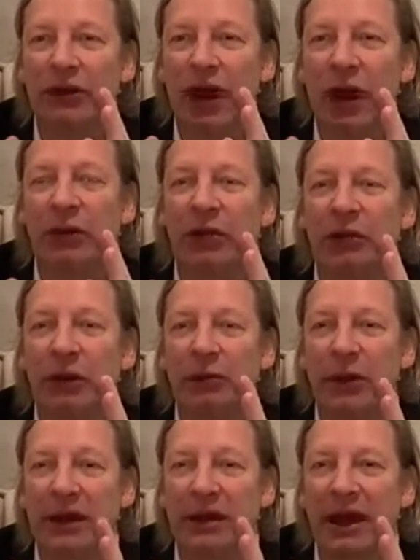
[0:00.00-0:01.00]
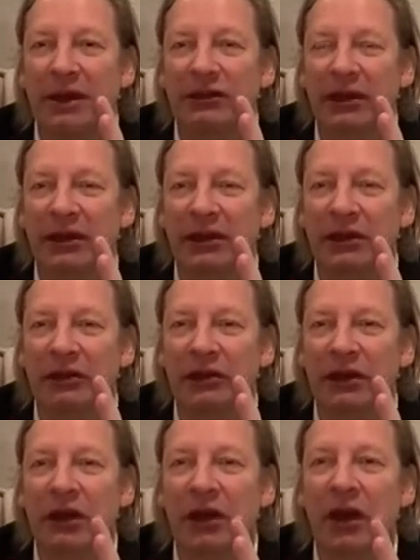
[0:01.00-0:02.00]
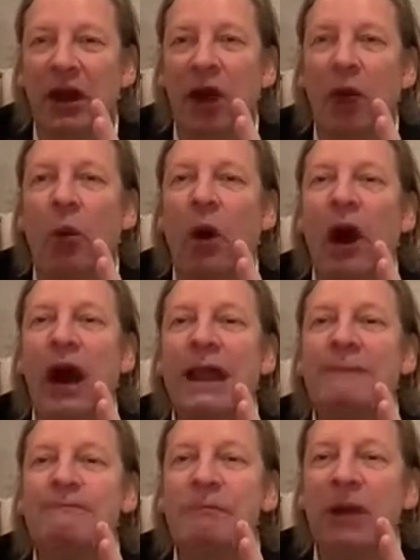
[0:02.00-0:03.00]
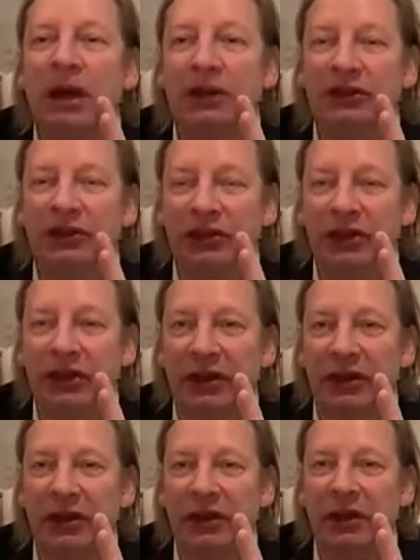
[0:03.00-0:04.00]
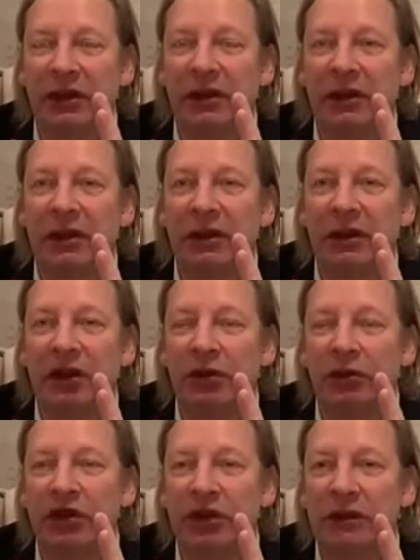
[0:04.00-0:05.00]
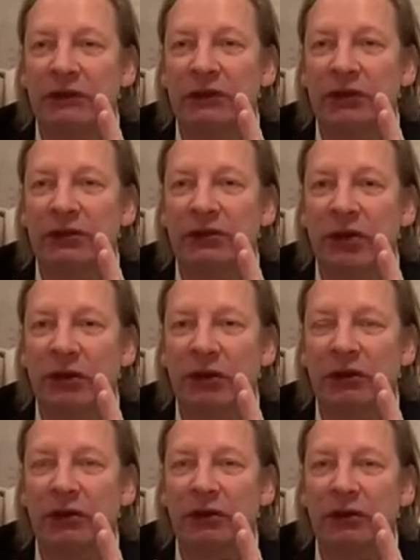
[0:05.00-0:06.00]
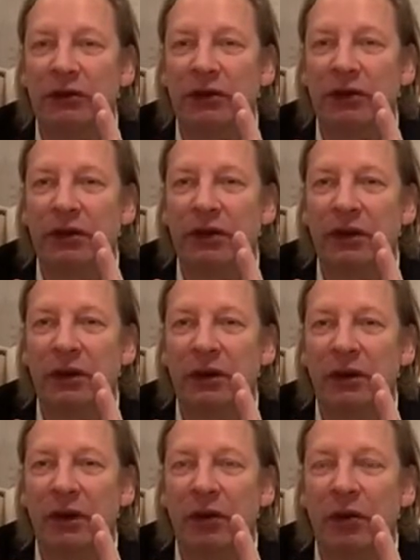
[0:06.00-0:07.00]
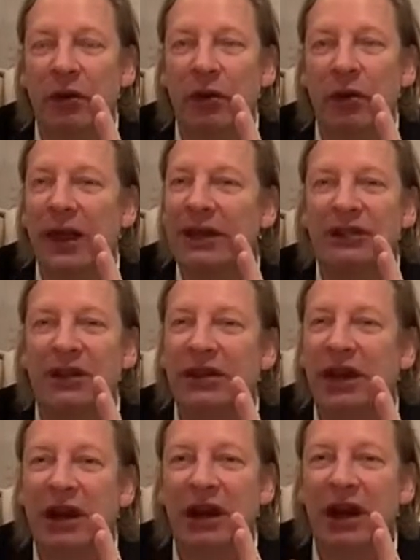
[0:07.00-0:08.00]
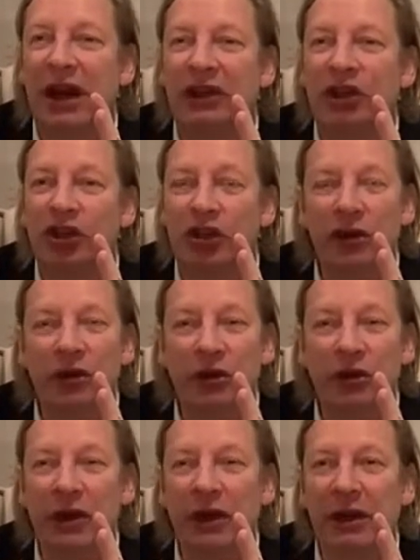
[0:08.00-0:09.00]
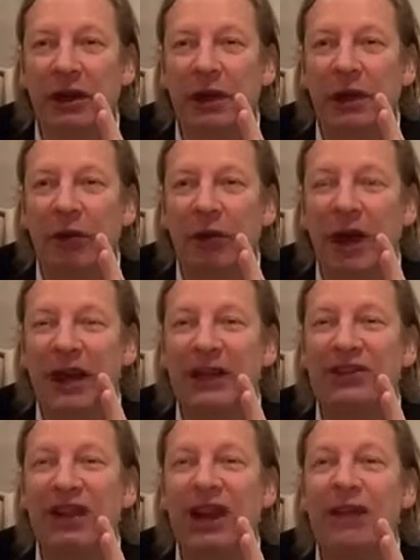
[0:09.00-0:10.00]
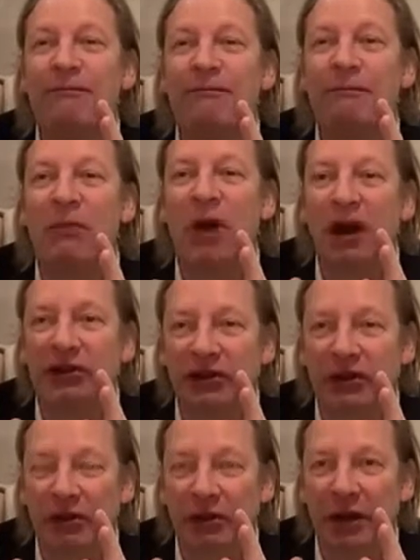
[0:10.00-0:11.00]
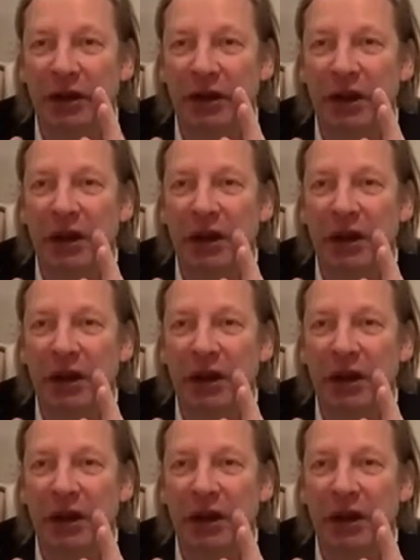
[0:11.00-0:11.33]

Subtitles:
I'm going to repeat that sentence. Why must you achieve those goals? Why is it not I should do it? Why is it I must do it?